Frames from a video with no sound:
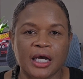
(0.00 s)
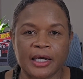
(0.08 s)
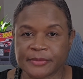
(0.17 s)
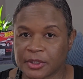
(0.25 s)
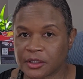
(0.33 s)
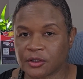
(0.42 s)

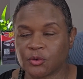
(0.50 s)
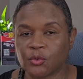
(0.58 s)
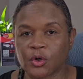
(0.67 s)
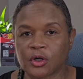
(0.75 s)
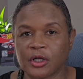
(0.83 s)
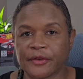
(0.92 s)
I'm going to go
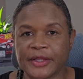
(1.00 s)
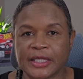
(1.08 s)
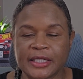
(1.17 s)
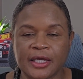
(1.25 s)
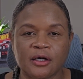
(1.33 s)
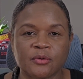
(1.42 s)
work on
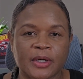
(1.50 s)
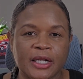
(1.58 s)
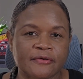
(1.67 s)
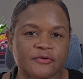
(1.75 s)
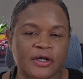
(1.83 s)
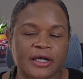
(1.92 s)
that now right
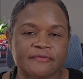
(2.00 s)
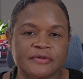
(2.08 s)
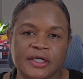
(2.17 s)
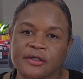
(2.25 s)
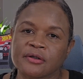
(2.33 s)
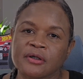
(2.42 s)
after I have
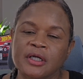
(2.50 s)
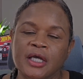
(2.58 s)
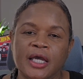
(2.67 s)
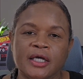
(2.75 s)
dinner.